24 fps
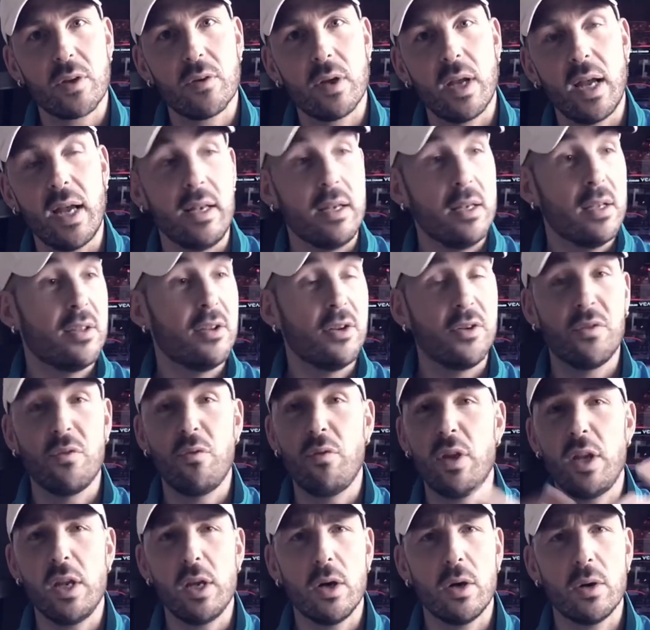and there's
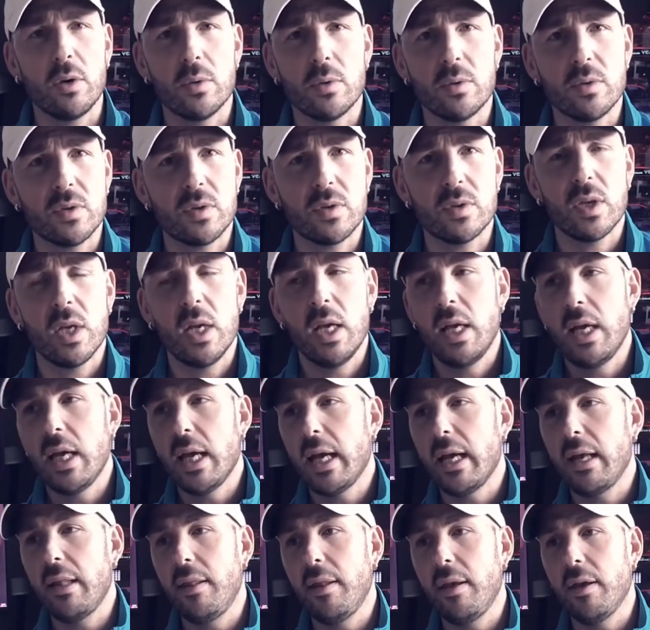videos
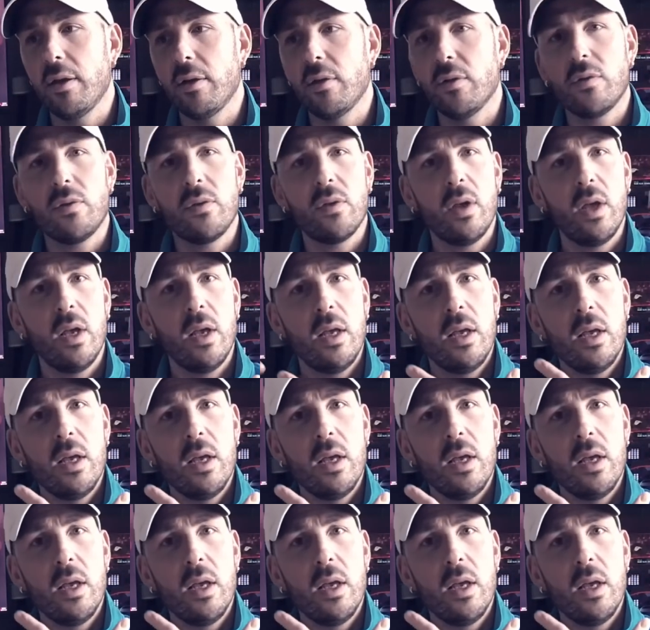and there's